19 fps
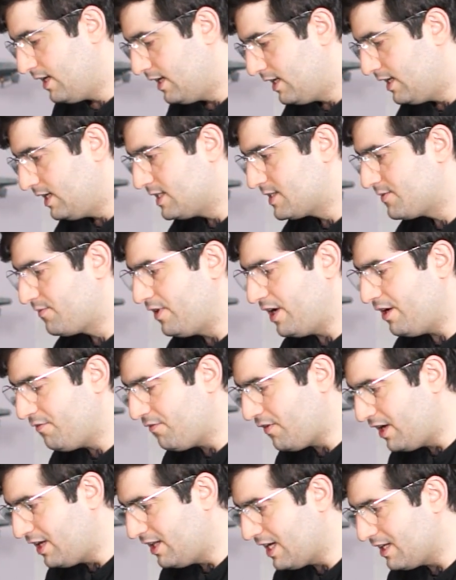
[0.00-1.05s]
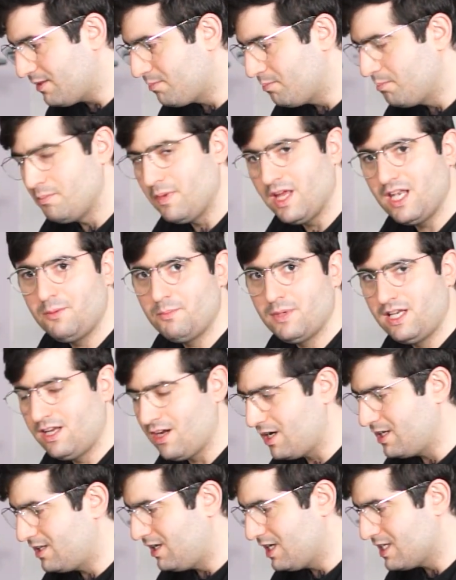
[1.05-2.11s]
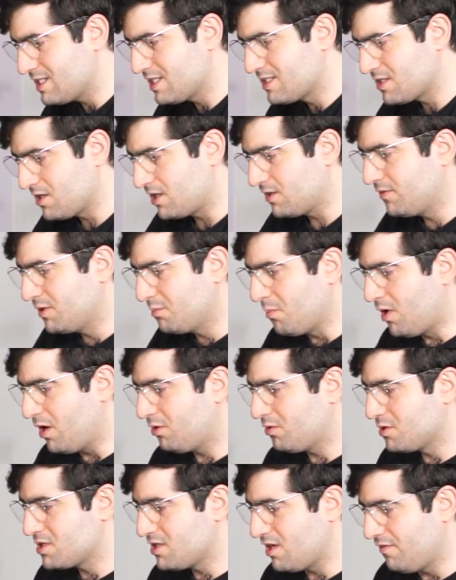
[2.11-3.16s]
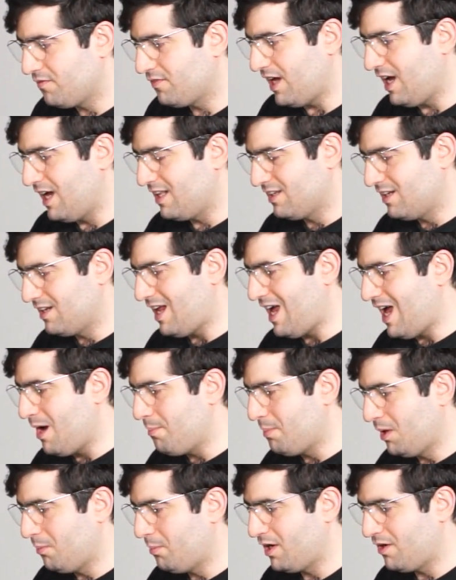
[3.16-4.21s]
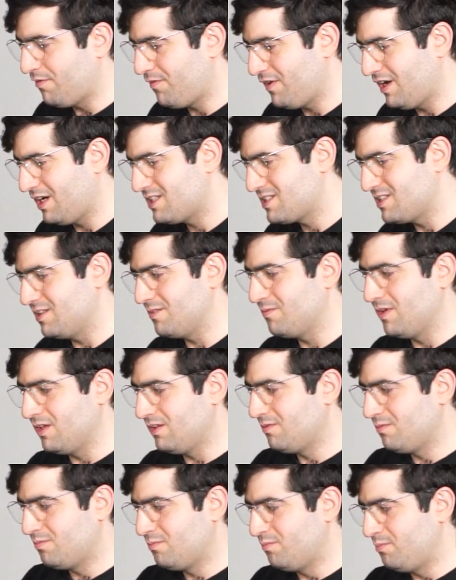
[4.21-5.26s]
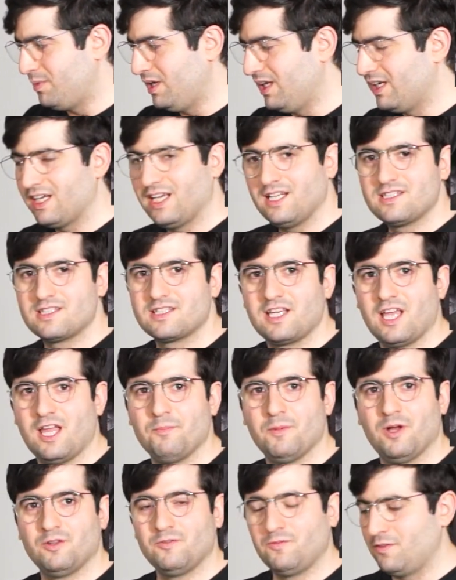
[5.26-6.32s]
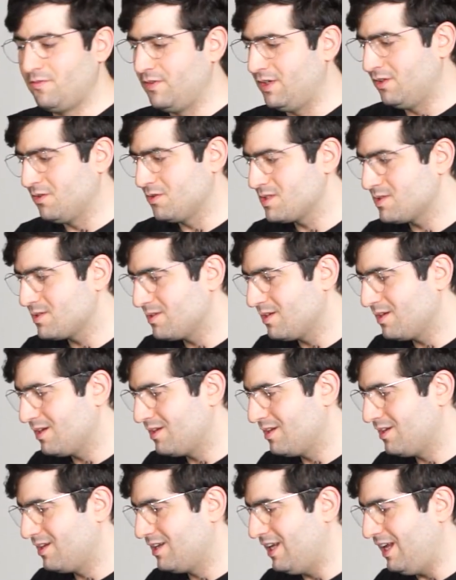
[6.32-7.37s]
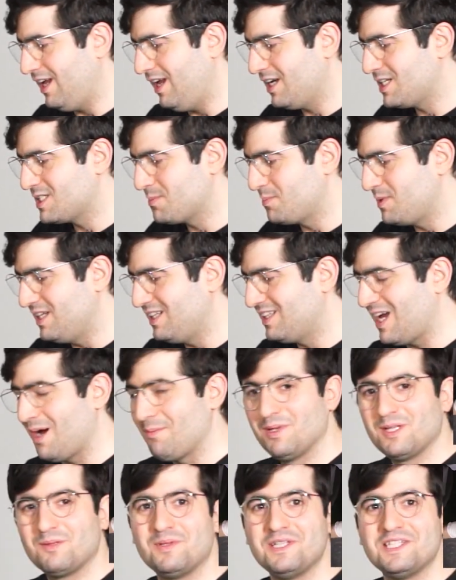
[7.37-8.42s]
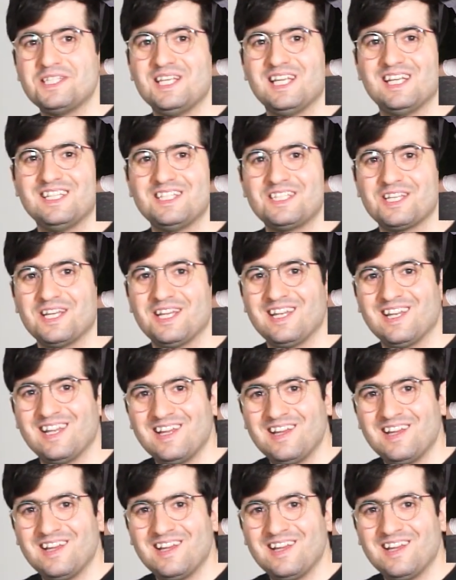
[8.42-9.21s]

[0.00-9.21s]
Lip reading: It's very funny that many ideas start with Microsoft and then Apple perfects it. When Bill Gates came out with Windows XP Tablet PC Edition,